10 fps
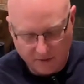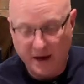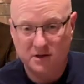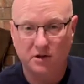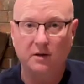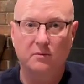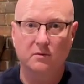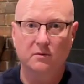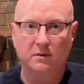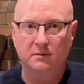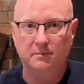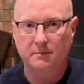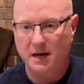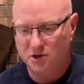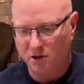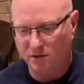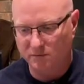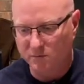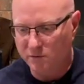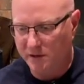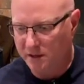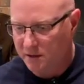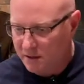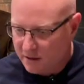actually through the magic of movie.